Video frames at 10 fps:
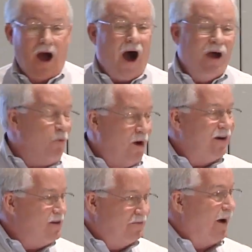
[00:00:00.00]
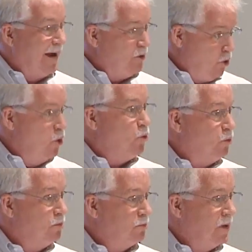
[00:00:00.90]
I wanted to find
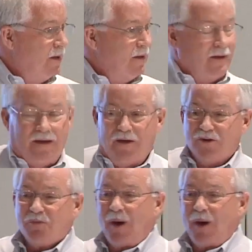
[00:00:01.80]
you. Here's